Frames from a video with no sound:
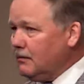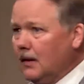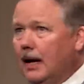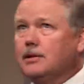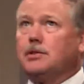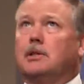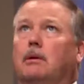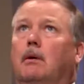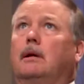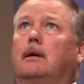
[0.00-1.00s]
I'd
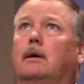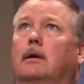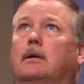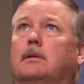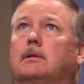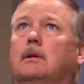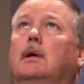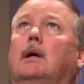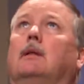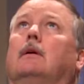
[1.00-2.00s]
sit right there against the,
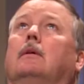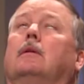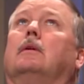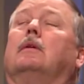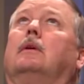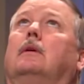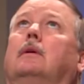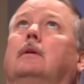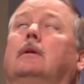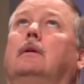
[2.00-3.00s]
the, the,
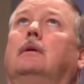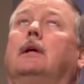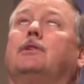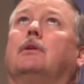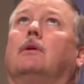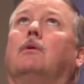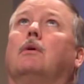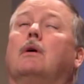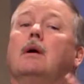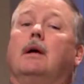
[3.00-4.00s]
kitchen
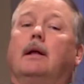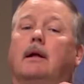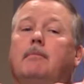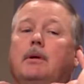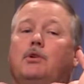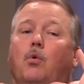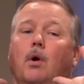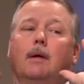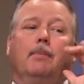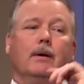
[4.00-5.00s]
door and there'd be
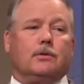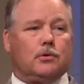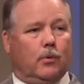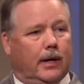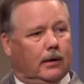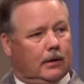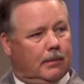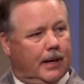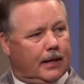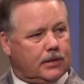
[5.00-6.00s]
20 pounds of weight on the
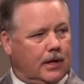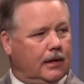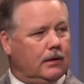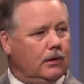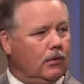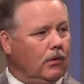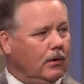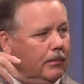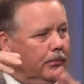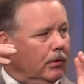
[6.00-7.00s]
back side of the door
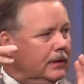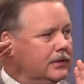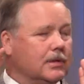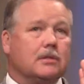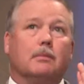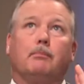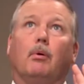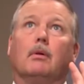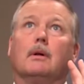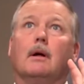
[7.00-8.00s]
and a pulley system
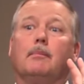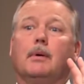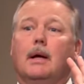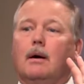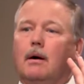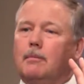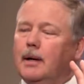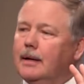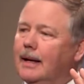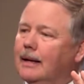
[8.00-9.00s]
pulling up on my
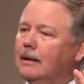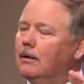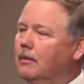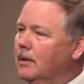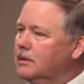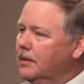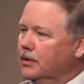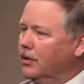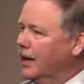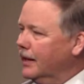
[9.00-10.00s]
neck and on my spine
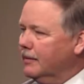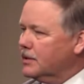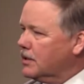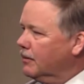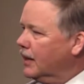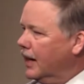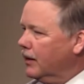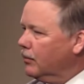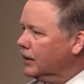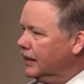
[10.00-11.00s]
trying to give me some kind
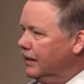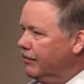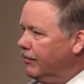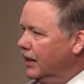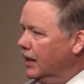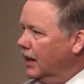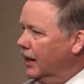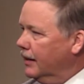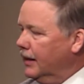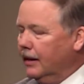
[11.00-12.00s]
of relief
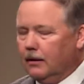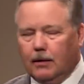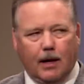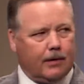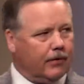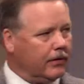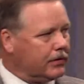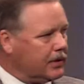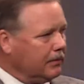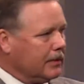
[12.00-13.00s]
and, and a lot of other
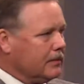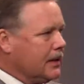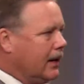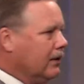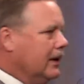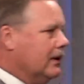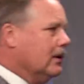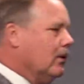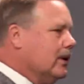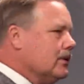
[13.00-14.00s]
symptoms i don't need to
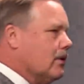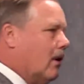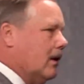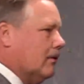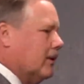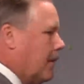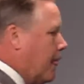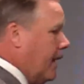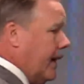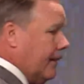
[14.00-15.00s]
go into all of it
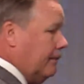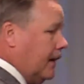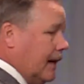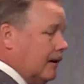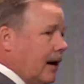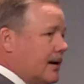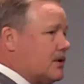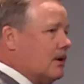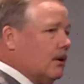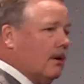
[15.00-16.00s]
and, and i
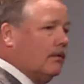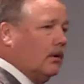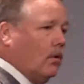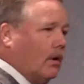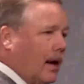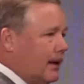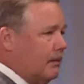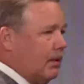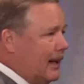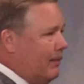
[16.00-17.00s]
still love the lord i
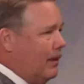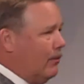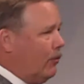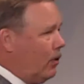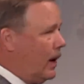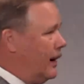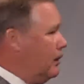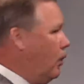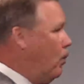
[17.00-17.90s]
didn't blame him for it i didn't know